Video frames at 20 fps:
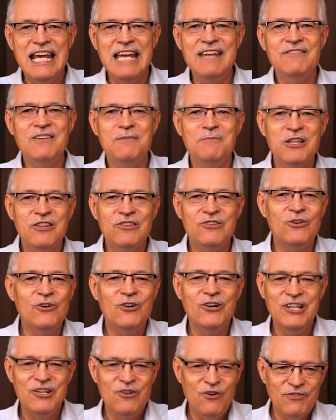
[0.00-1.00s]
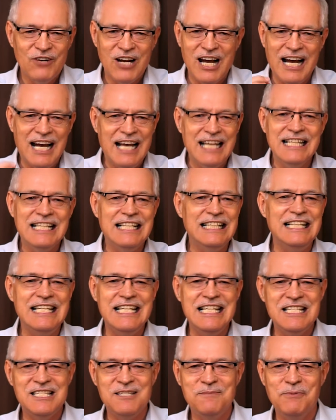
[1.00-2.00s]
over
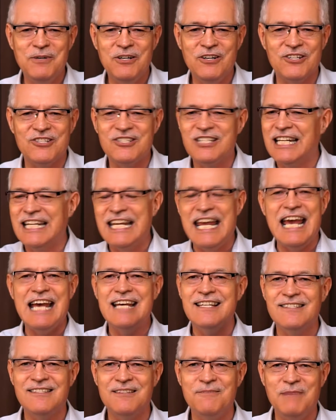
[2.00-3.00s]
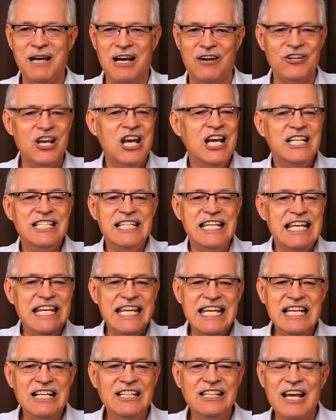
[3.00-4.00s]
unclean spirits to cast them out, to
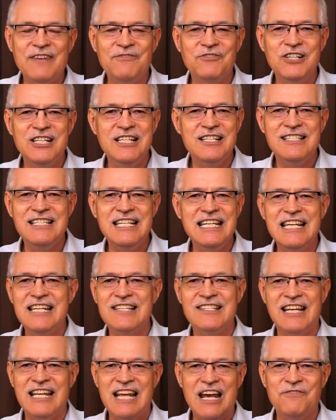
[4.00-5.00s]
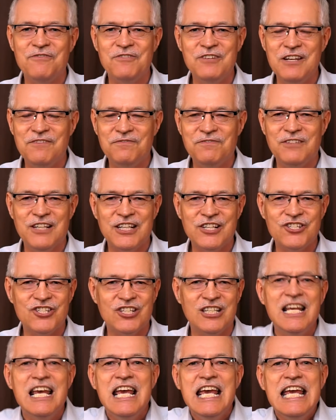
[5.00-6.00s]
heal every disease and every
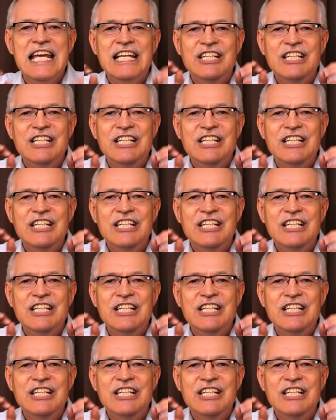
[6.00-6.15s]
affliction.